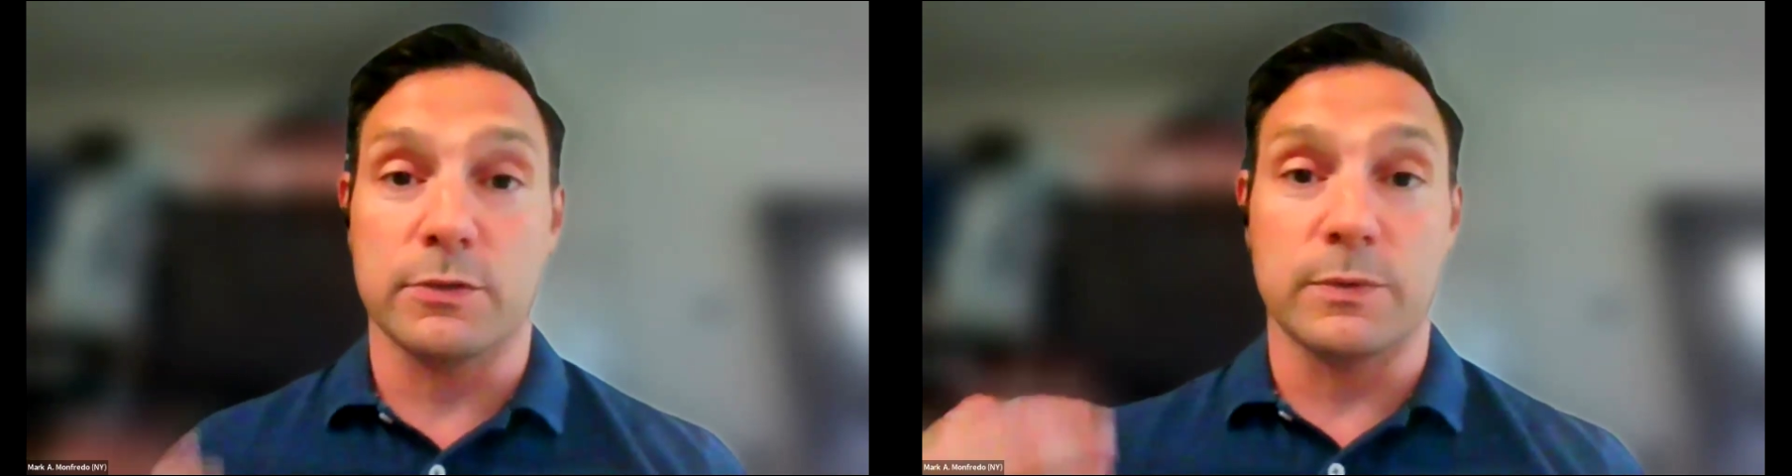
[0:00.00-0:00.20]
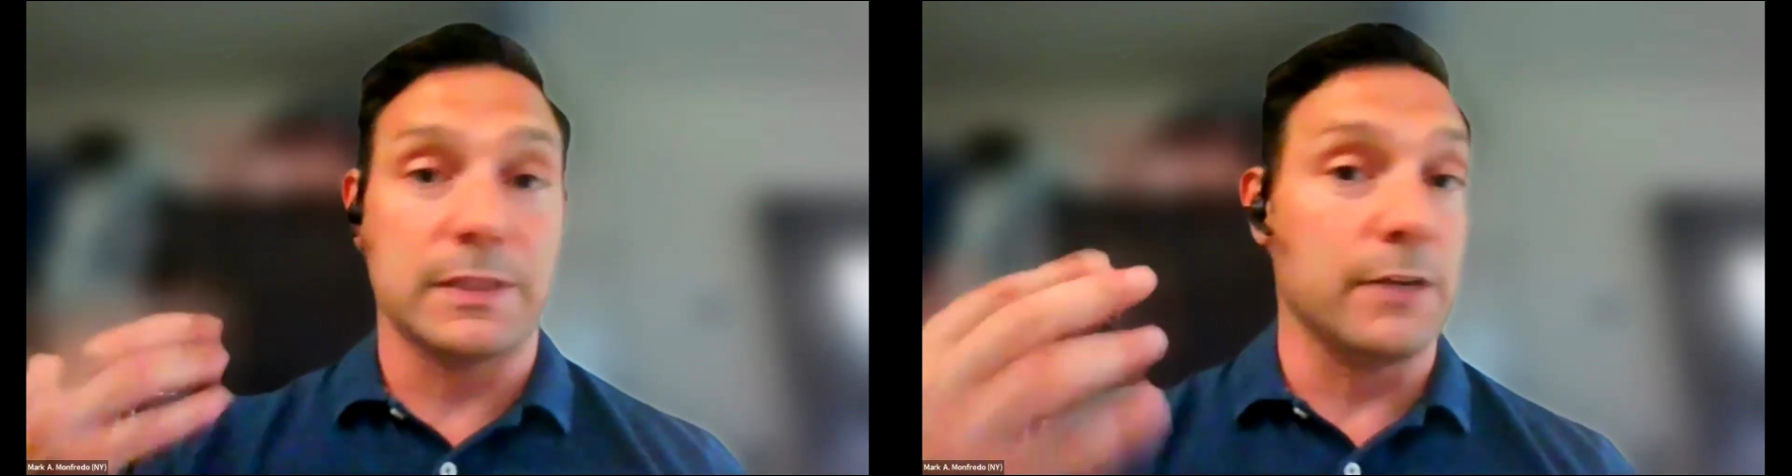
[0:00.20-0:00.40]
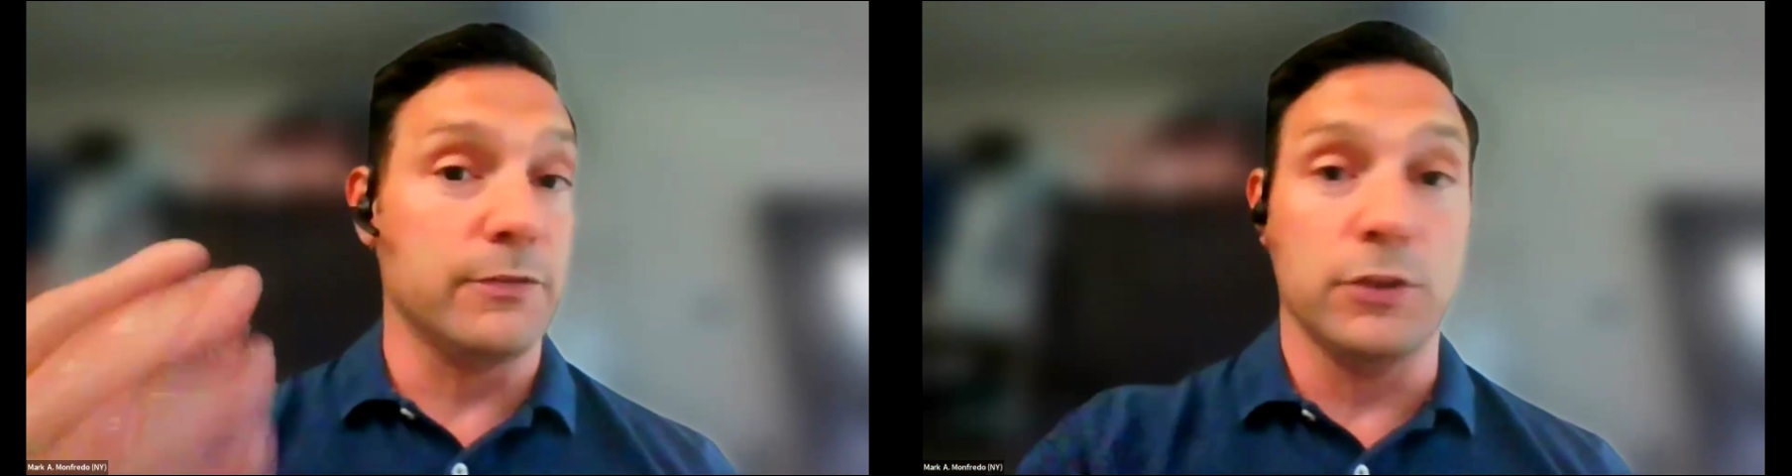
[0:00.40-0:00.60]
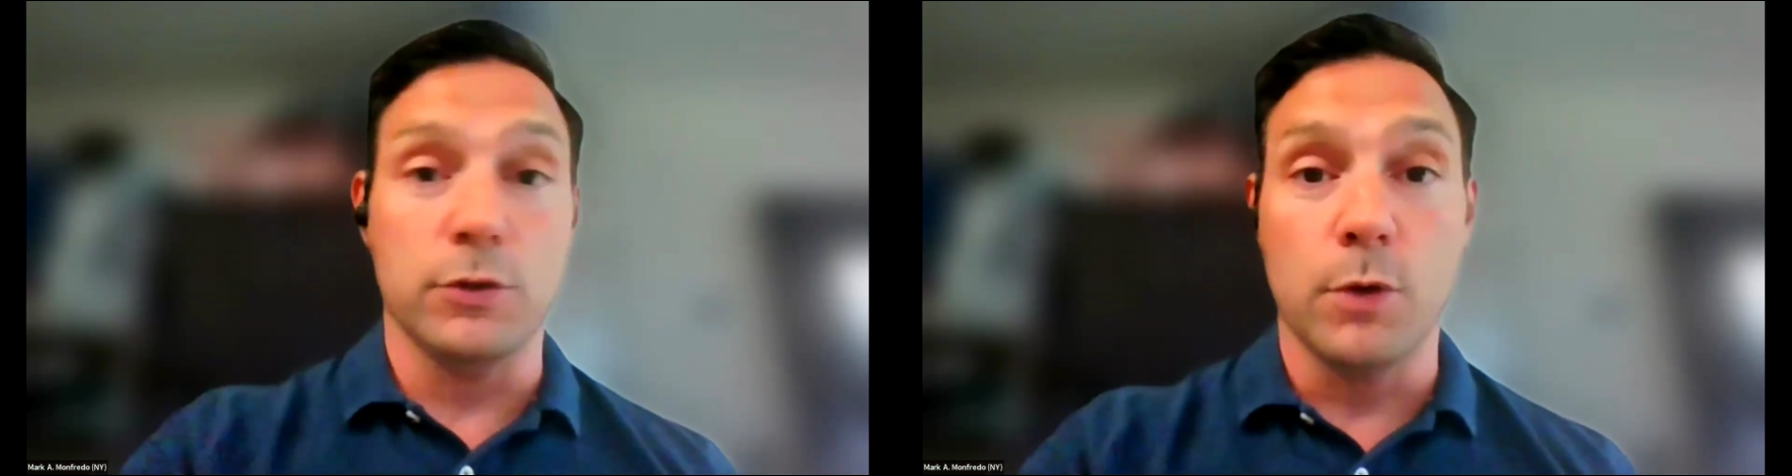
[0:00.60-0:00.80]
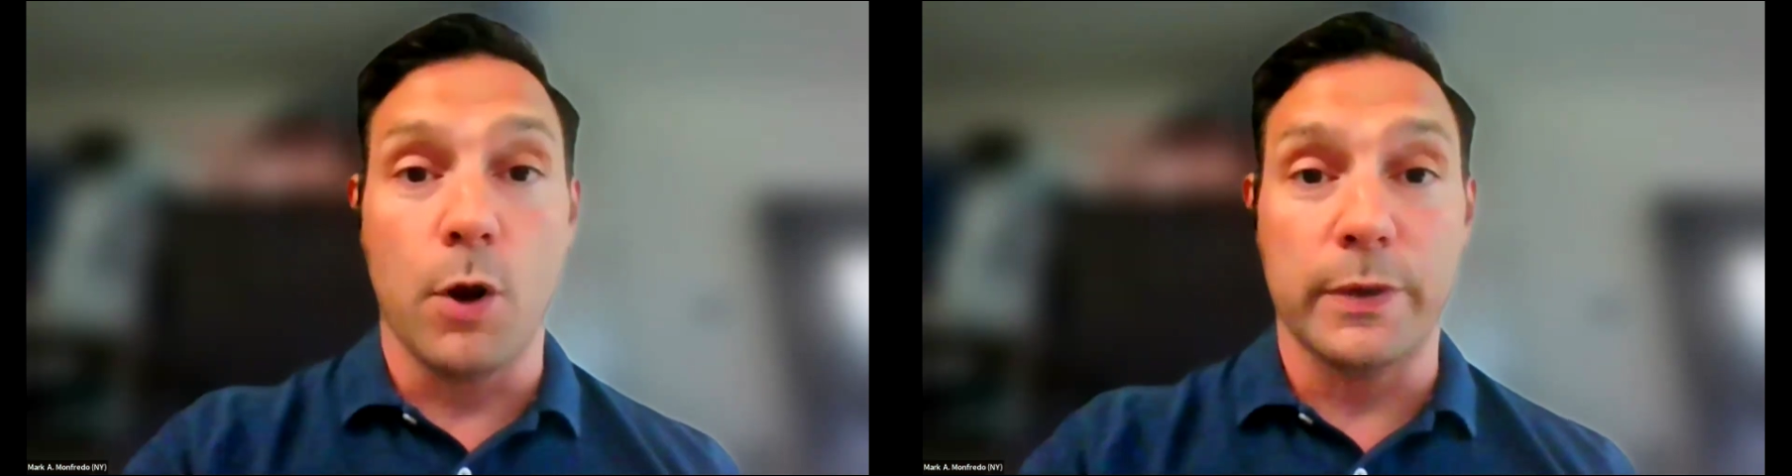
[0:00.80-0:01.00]
So instead of
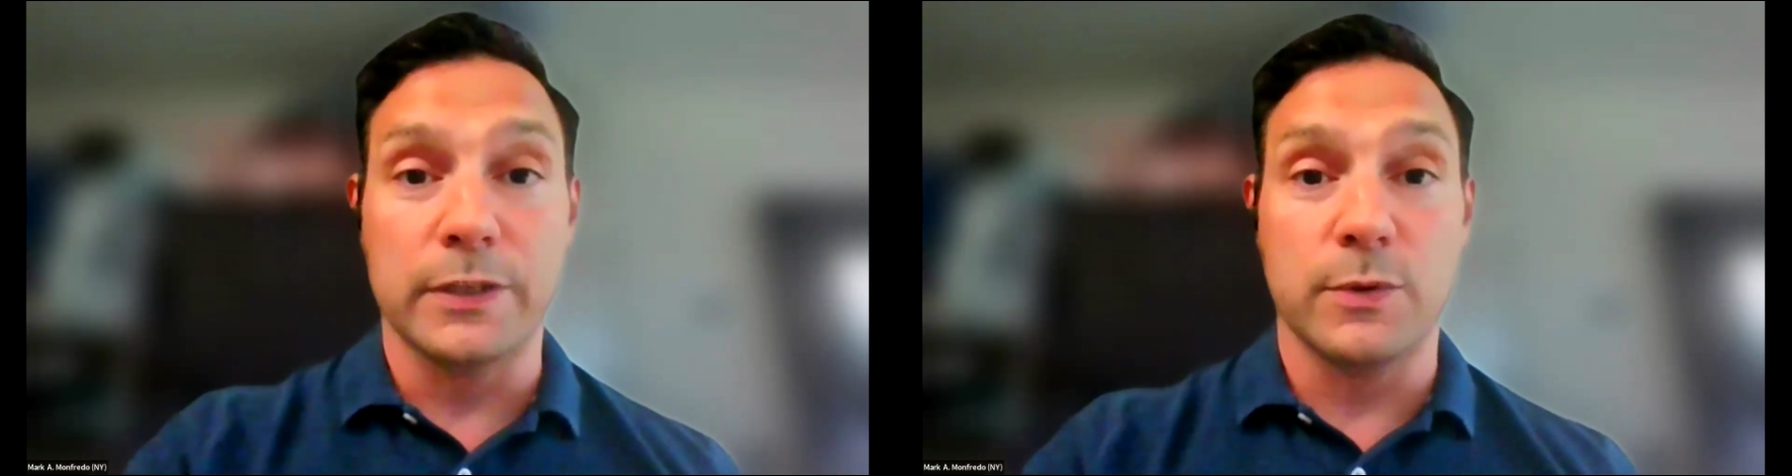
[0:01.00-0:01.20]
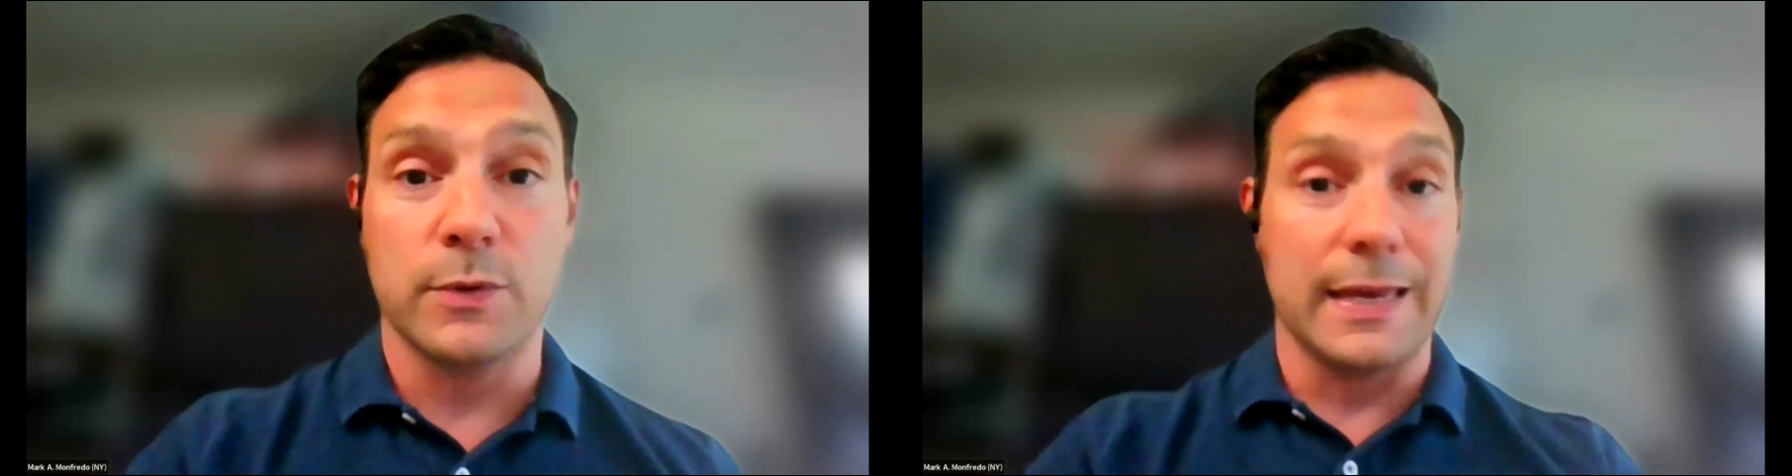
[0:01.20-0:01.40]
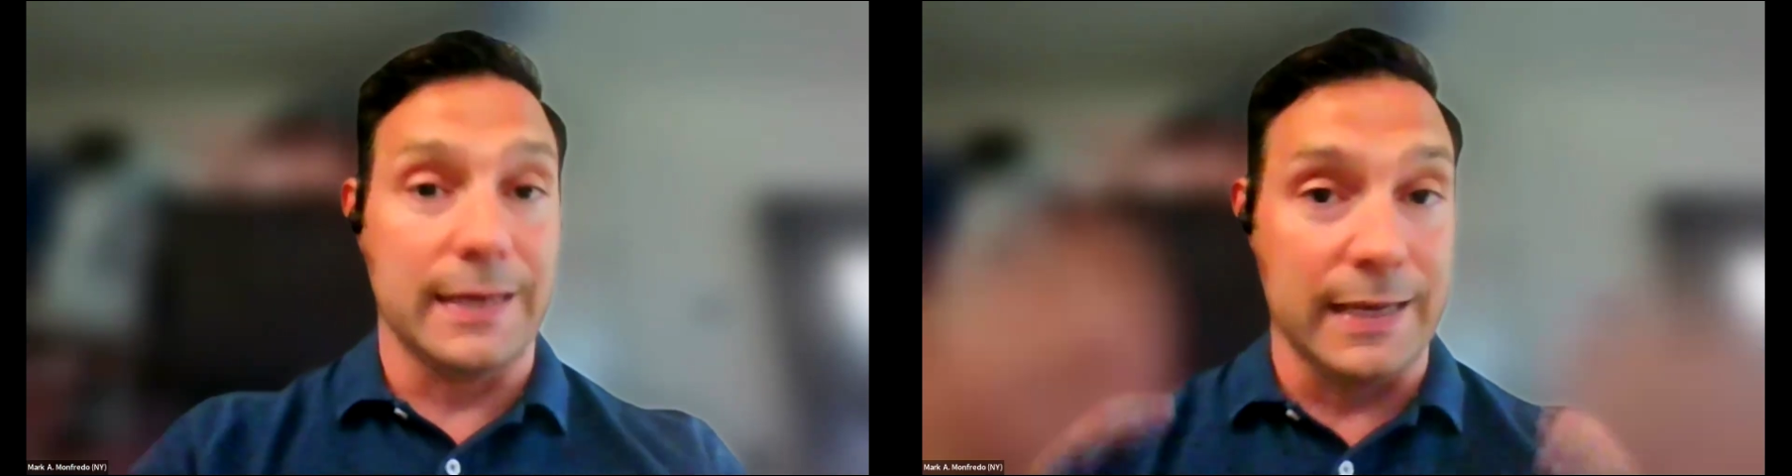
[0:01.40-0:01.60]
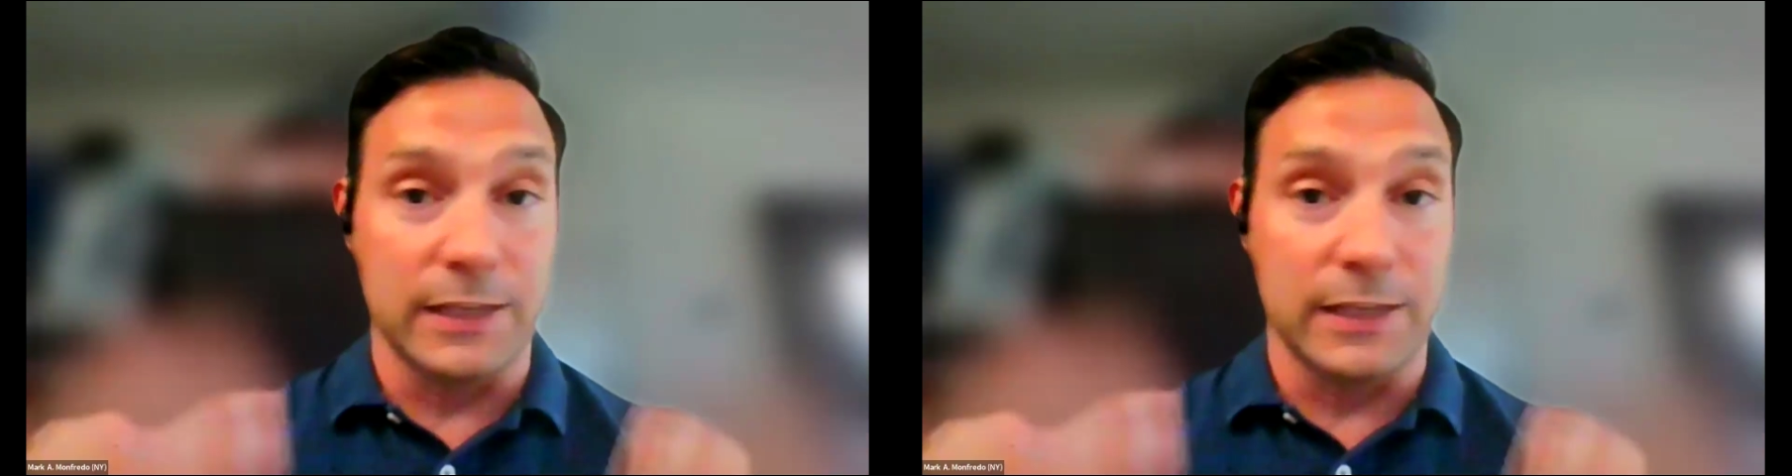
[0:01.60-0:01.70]
you going to it,